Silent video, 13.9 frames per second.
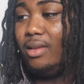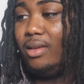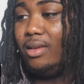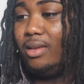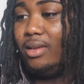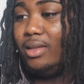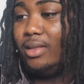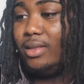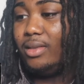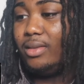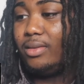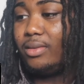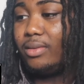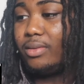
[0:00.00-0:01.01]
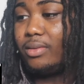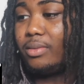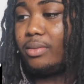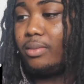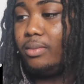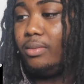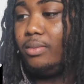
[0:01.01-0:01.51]

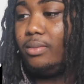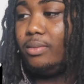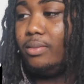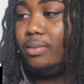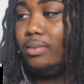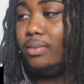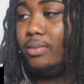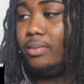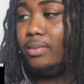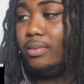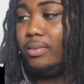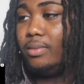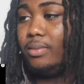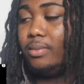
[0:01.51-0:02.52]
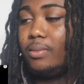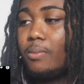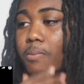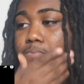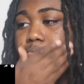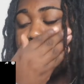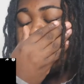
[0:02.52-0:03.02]

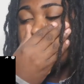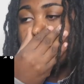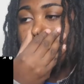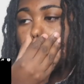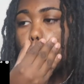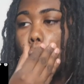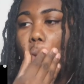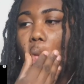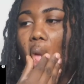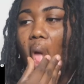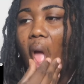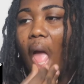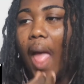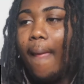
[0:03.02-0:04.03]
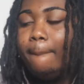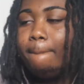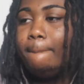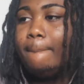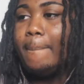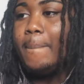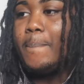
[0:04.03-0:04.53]

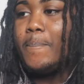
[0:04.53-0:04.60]
Nobody speaks.